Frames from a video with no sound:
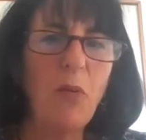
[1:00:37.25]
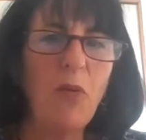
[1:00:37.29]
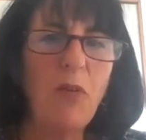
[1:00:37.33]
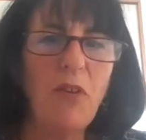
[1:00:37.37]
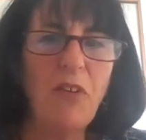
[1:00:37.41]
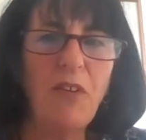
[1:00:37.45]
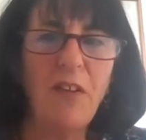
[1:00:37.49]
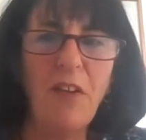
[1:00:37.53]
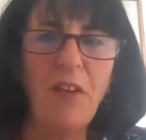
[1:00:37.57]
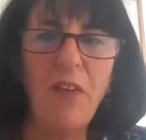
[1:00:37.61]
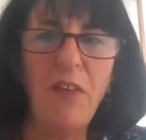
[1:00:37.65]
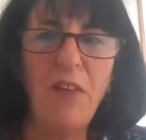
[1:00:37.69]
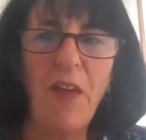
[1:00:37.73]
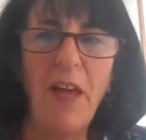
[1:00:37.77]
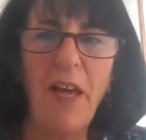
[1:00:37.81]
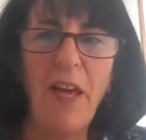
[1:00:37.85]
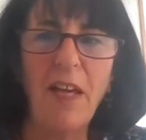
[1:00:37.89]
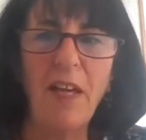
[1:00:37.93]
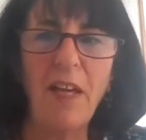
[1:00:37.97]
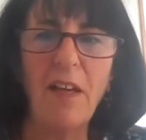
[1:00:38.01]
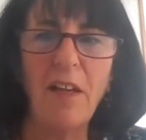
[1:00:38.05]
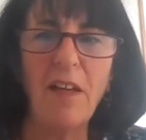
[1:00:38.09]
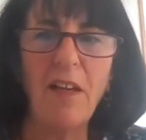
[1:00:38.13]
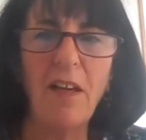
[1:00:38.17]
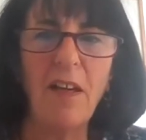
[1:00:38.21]
wanted to
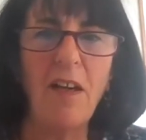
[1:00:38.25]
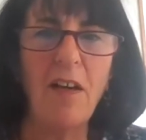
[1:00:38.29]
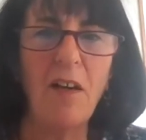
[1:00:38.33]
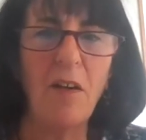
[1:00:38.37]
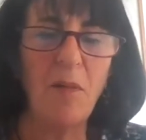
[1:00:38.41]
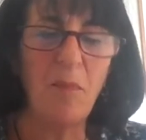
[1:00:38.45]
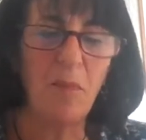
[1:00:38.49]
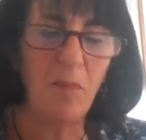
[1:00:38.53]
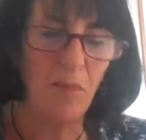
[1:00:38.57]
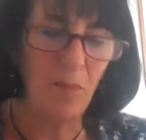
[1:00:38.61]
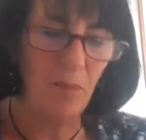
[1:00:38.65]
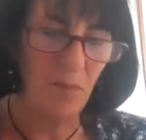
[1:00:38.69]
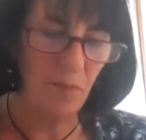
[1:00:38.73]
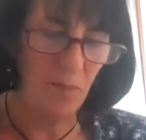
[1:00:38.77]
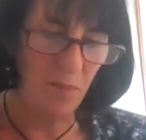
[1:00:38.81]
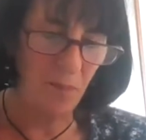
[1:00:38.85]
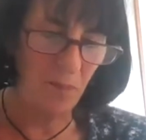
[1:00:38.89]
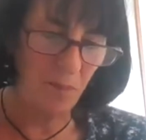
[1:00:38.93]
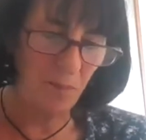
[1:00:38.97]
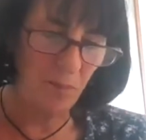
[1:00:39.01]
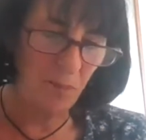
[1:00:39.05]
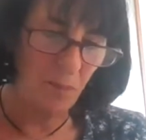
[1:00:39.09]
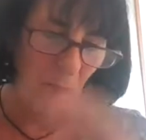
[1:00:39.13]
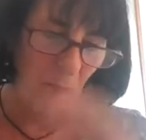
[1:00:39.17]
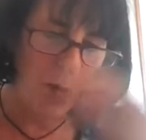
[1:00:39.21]
thank
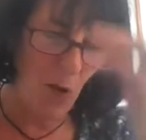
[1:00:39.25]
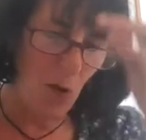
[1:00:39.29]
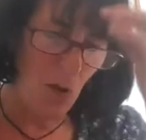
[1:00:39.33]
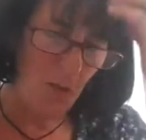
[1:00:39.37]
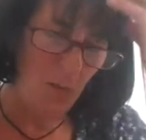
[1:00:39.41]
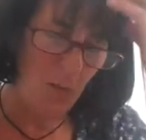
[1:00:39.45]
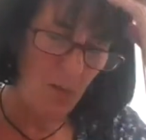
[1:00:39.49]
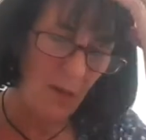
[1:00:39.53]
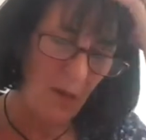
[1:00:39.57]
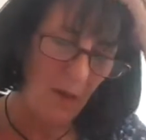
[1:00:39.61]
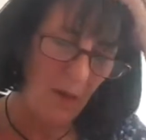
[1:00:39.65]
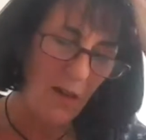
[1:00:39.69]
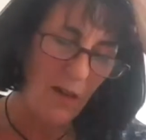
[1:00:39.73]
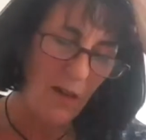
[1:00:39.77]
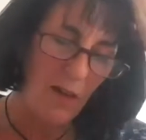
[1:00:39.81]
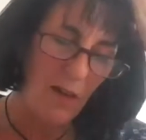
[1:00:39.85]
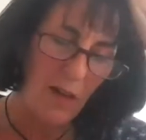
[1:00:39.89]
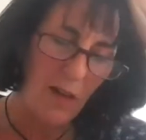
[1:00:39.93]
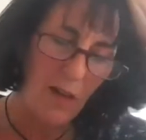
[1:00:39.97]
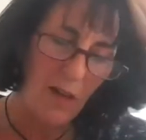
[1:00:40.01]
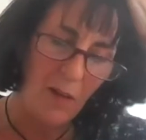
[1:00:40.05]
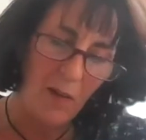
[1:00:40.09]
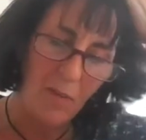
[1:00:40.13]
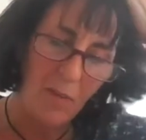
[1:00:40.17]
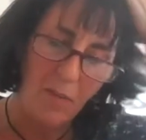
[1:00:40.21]
Barbara
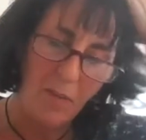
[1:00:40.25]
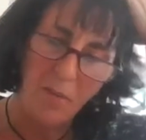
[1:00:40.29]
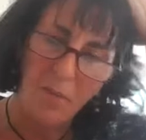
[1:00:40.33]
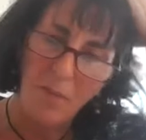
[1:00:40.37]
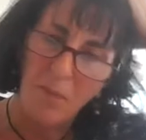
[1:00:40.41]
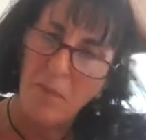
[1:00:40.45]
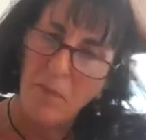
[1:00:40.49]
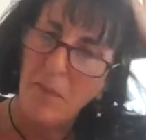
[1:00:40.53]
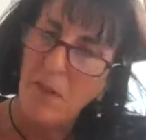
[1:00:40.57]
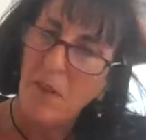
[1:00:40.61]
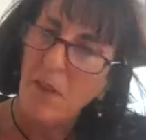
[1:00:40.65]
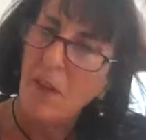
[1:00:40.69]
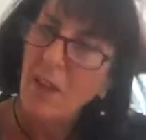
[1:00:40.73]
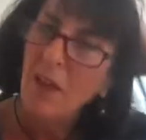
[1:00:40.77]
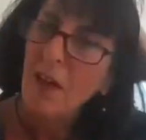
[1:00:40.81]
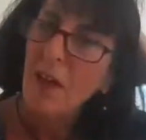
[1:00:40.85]
and